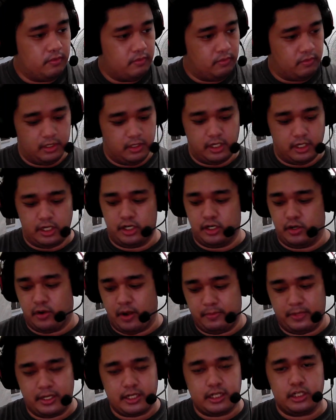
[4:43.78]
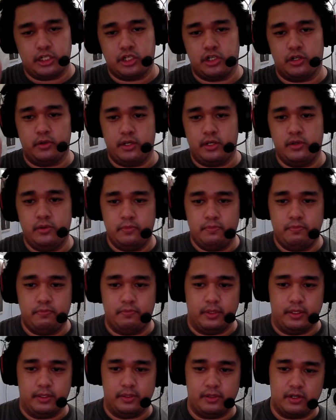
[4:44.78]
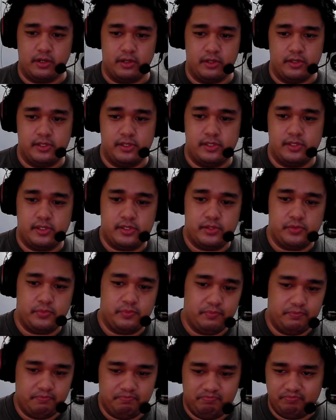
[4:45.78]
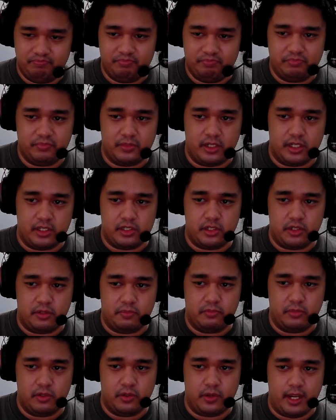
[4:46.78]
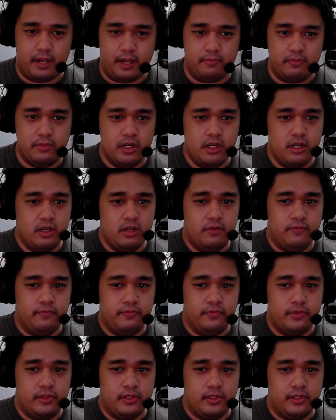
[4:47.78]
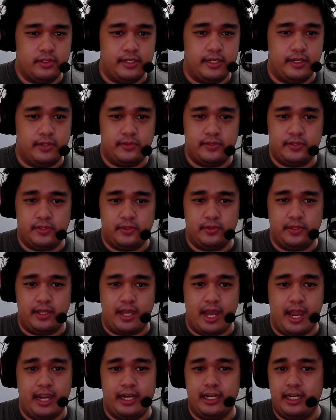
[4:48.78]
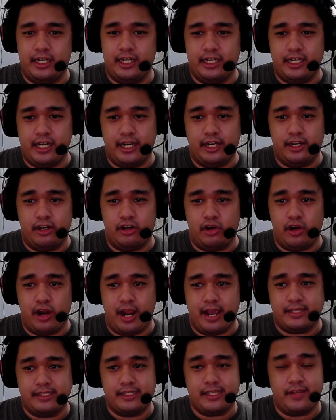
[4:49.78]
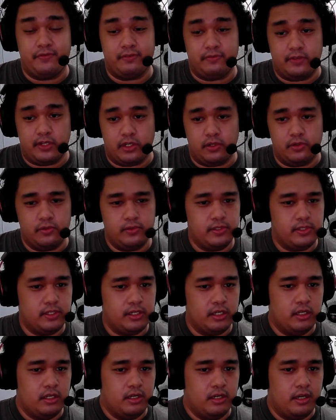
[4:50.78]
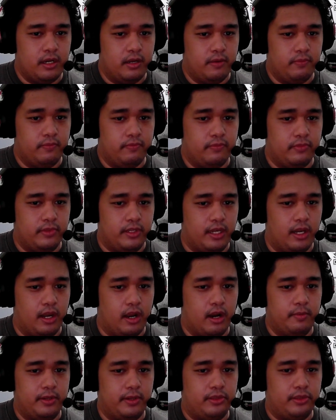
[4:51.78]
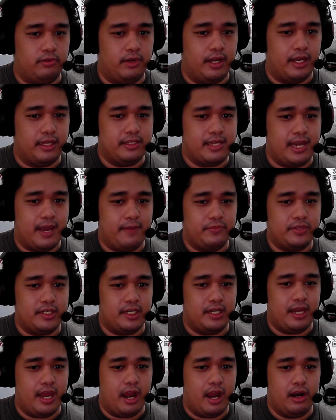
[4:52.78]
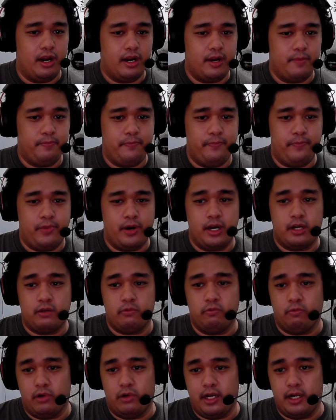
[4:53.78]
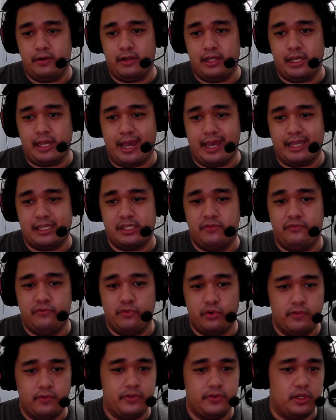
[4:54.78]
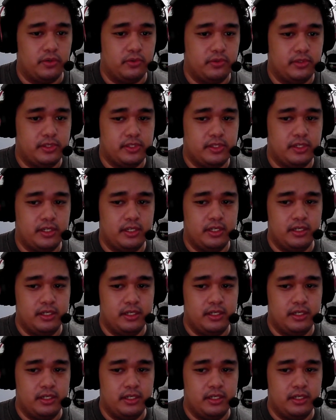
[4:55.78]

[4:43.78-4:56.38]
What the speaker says: No. I'm not gonna show you, but 'cause not sure. Okay. So the I Need an Editor has 7 views. The Arma 3 Adapt Arc Part 1, it has 4 views.